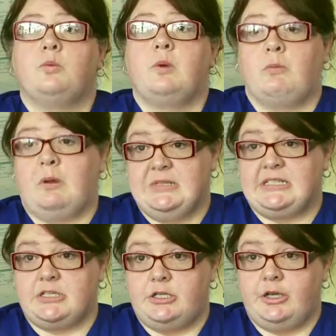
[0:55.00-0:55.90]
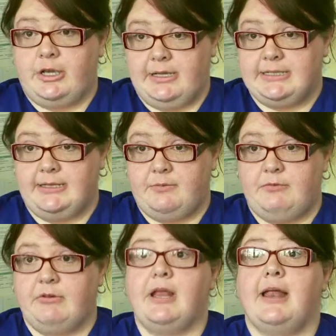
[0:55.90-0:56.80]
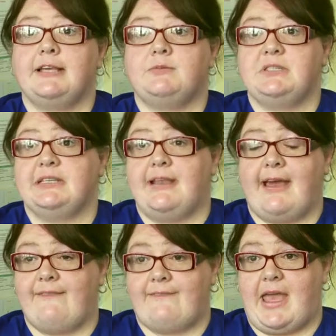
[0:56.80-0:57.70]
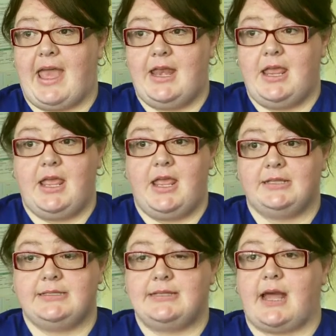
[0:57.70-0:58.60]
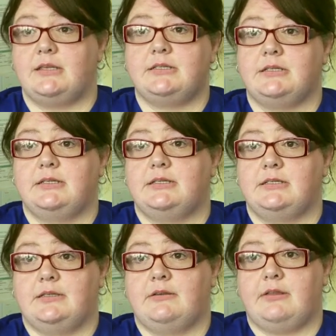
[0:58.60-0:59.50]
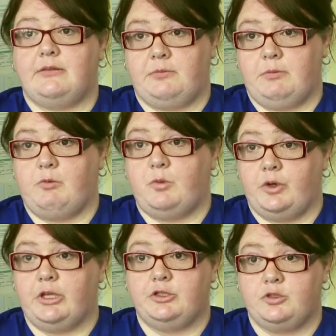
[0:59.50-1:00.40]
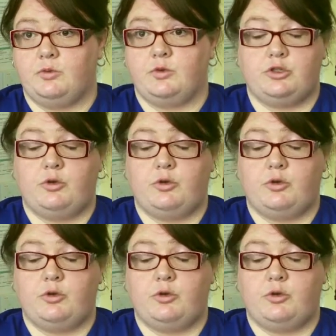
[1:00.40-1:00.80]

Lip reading: Well, when we started looking at it, we realised we didn't have any standard that we were working towards, no